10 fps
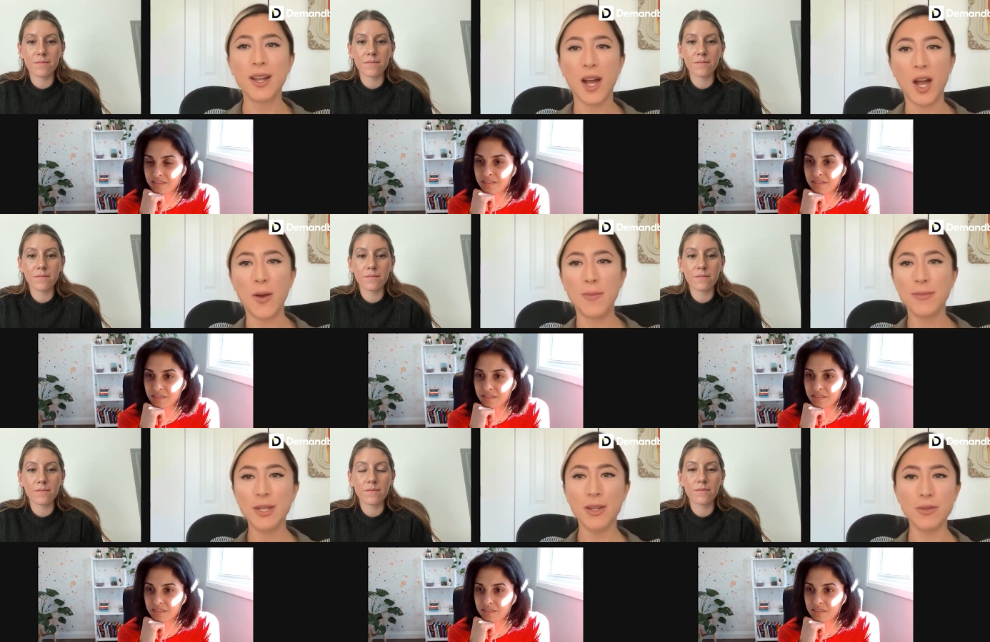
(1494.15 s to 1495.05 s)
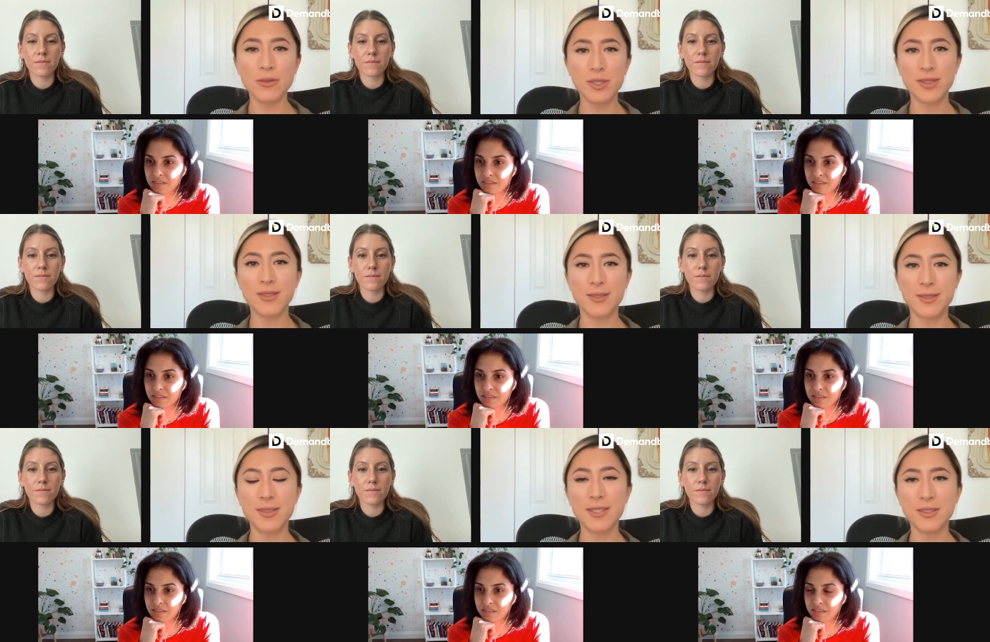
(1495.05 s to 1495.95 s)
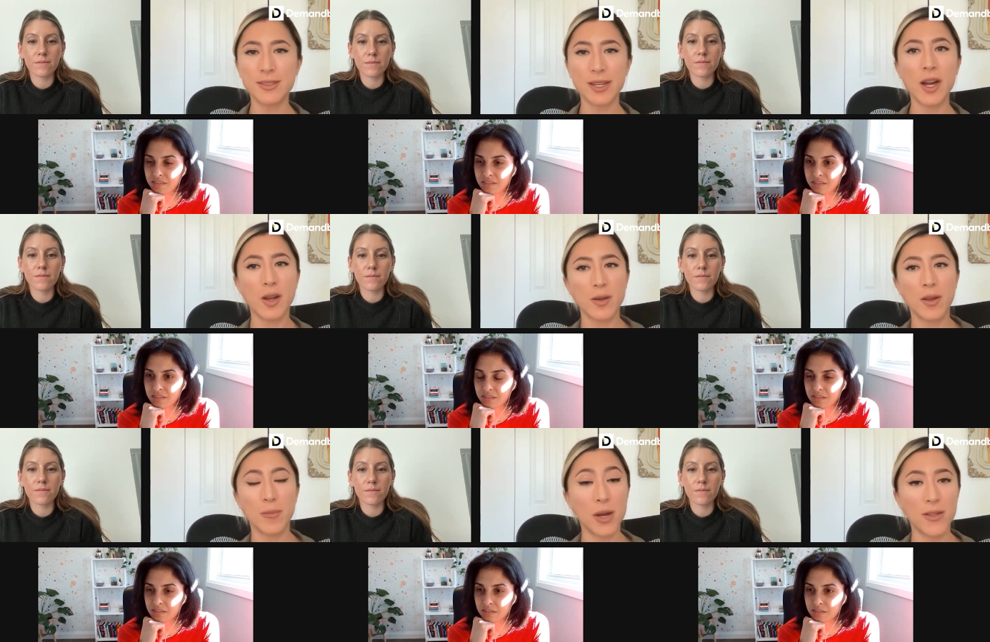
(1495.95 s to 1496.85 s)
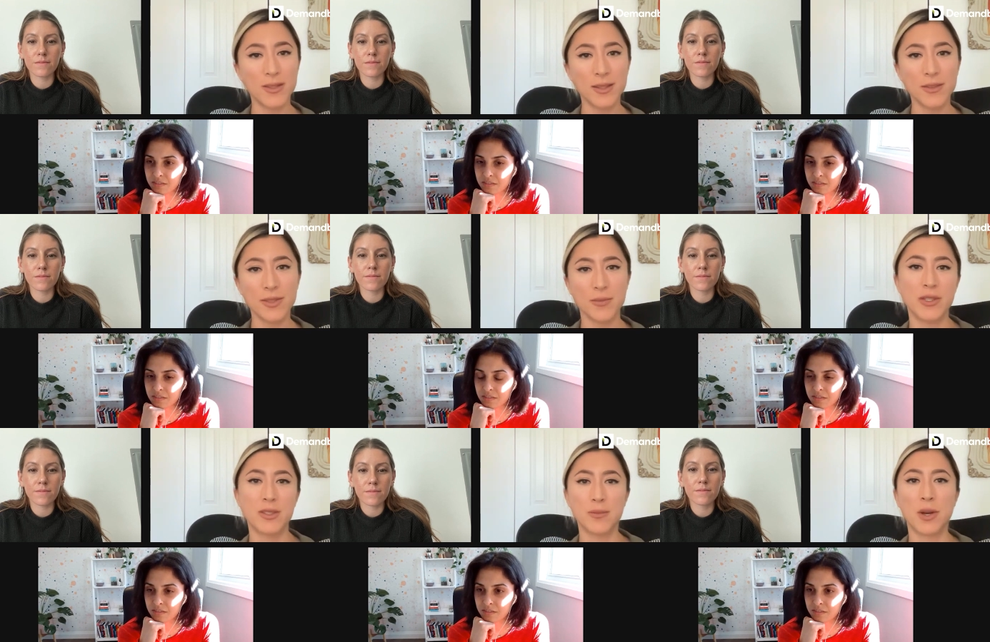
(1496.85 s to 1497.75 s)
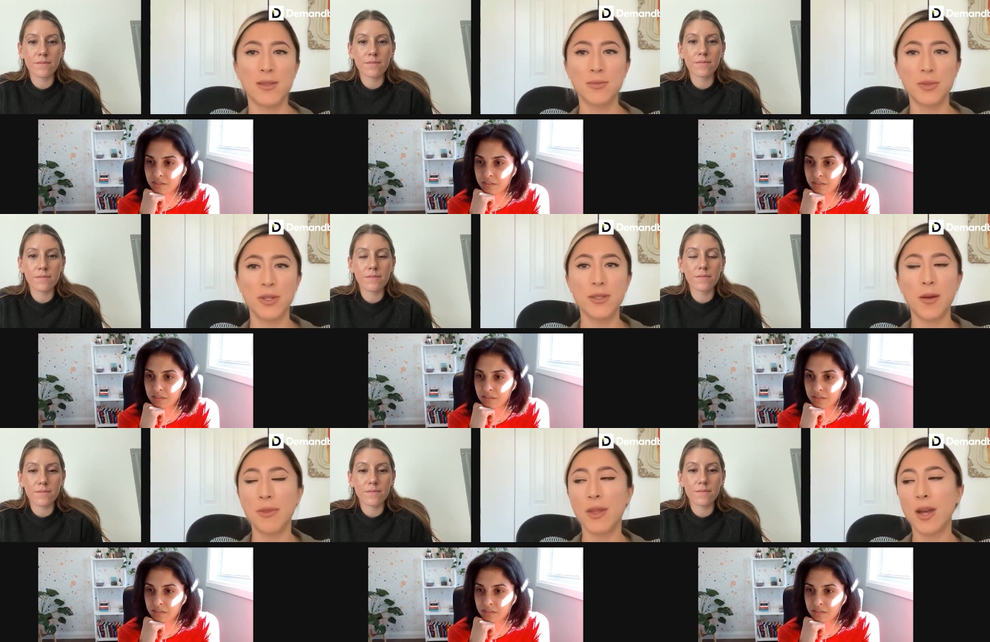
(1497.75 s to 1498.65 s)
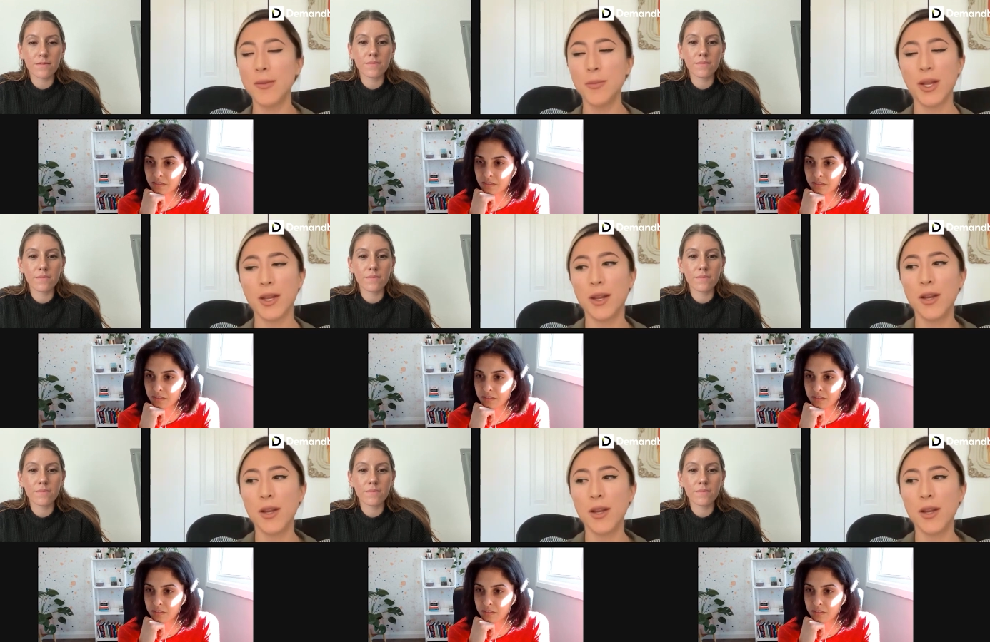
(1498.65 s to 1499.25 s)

Speaker 1: um, you know just still staying on positive as much as possible on top of that but